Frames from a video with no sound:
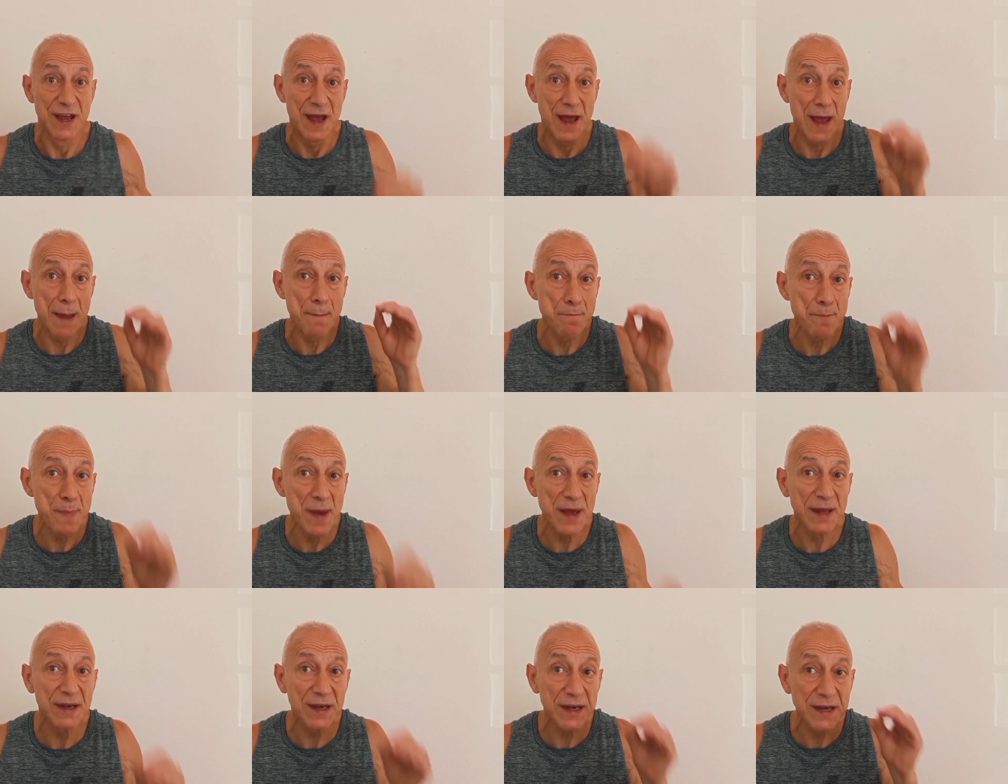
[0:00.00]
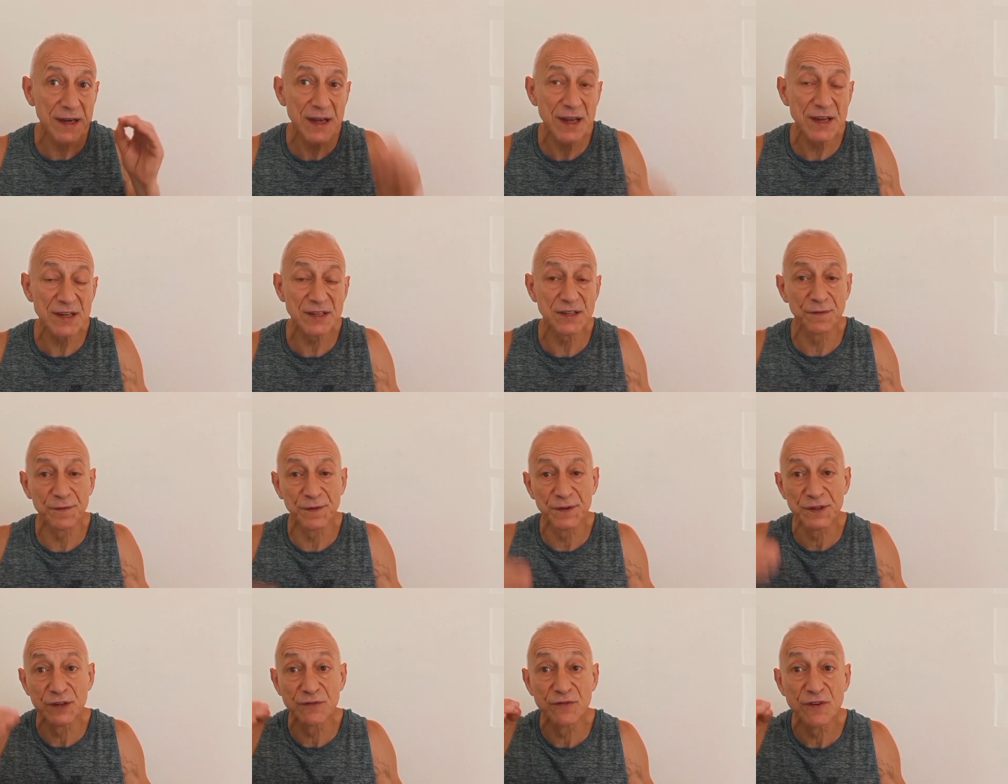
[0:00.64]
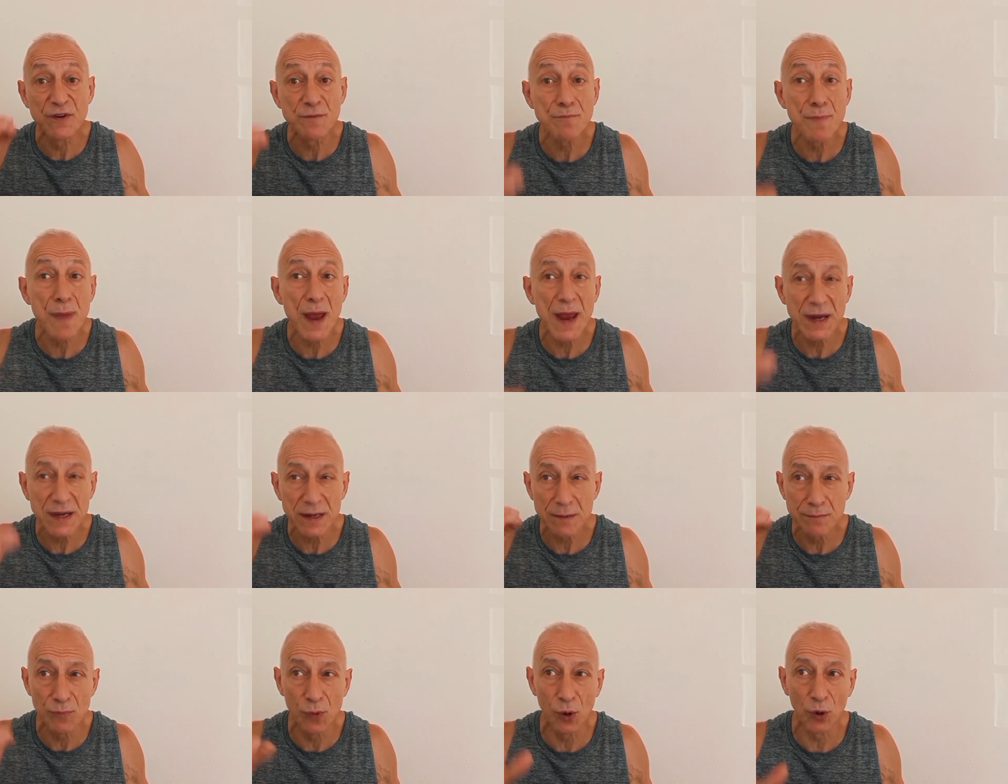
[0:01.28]
and made it easier for the
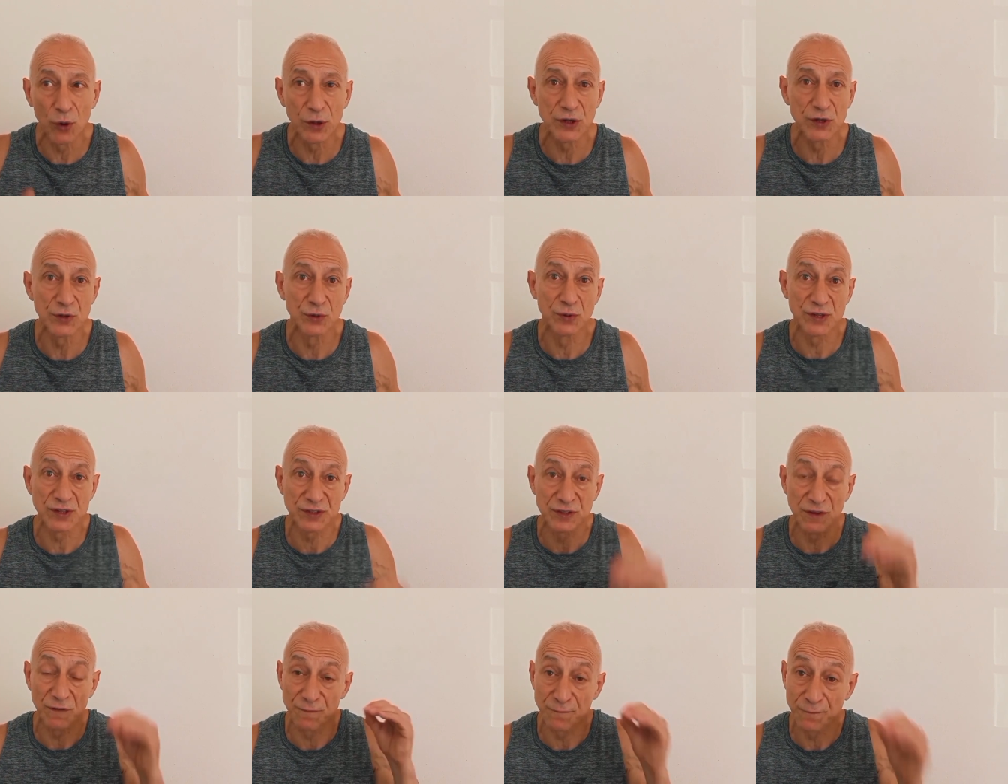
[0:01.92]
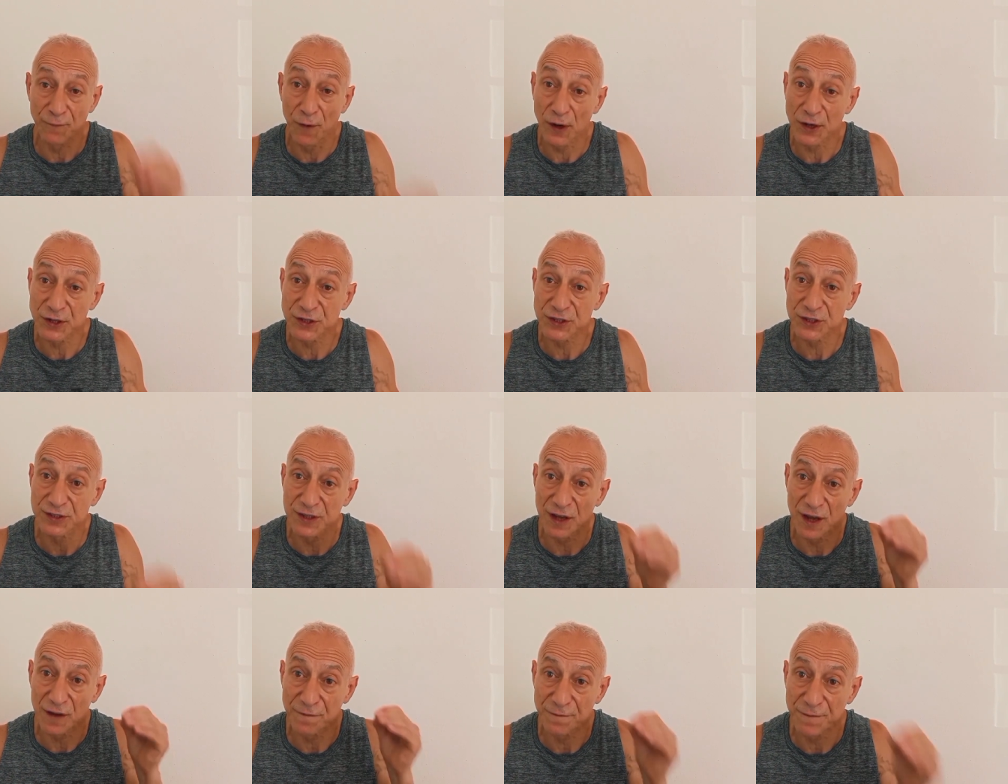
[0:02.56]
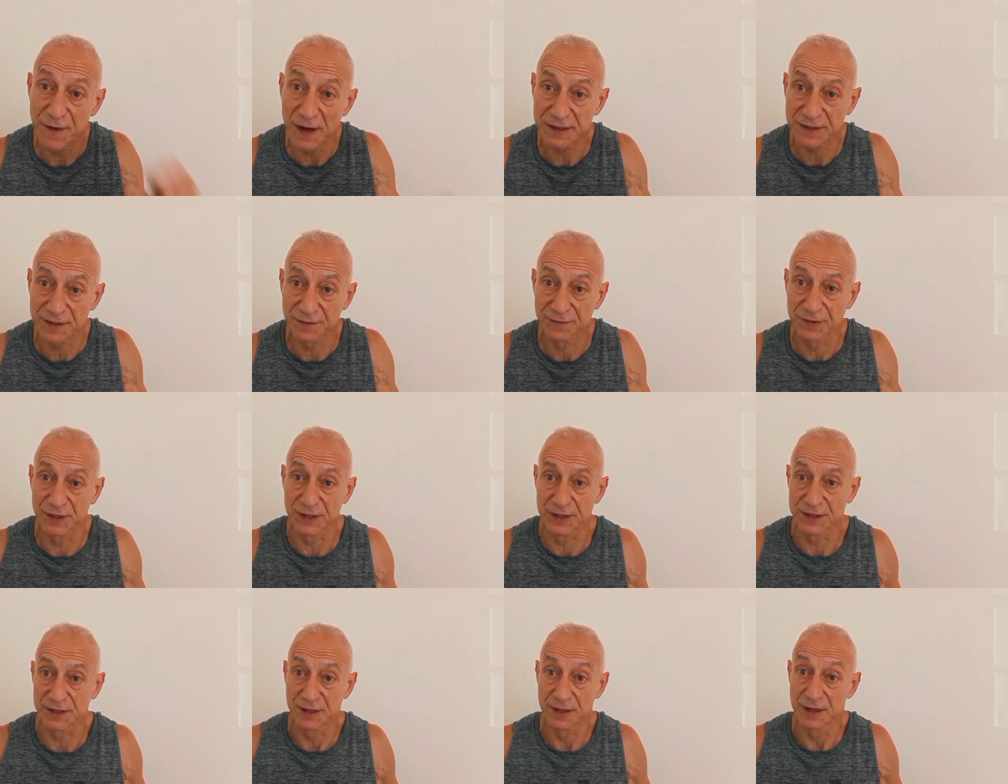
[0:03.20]
remaining motor units to function
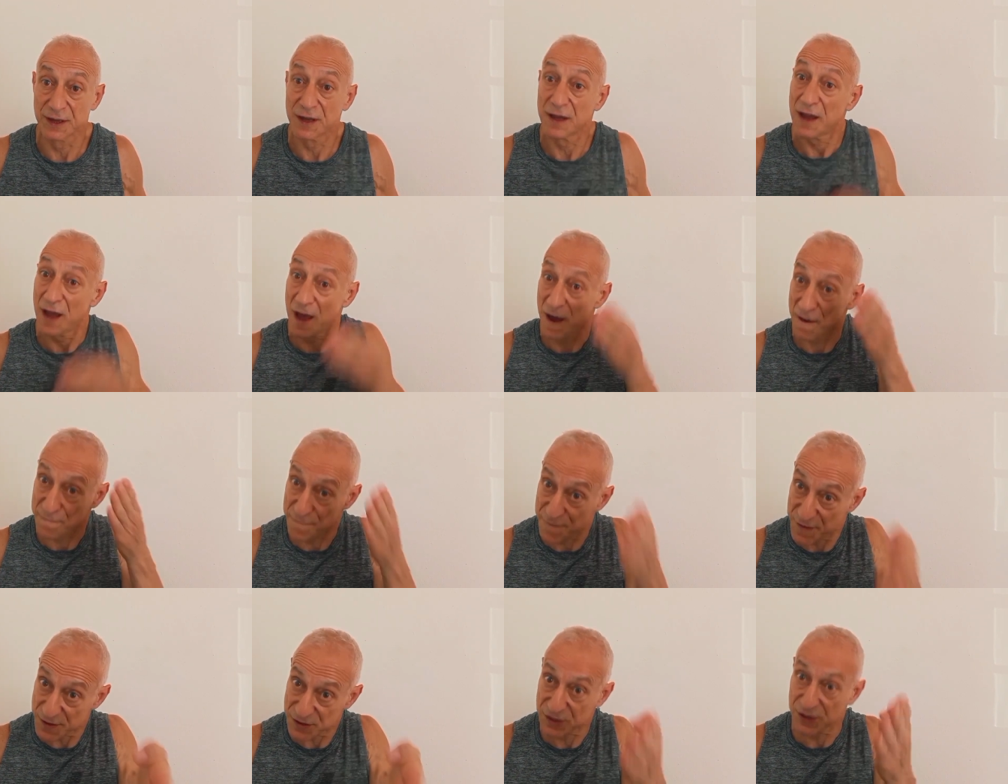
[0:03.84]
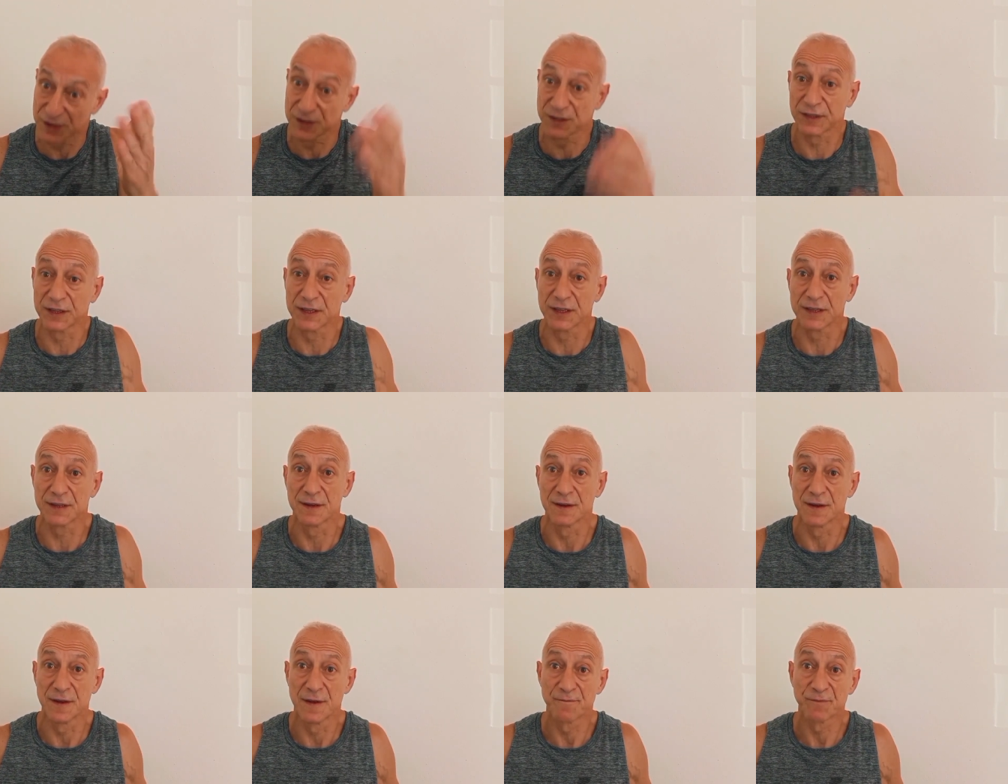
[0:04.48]
effectively, efficiently,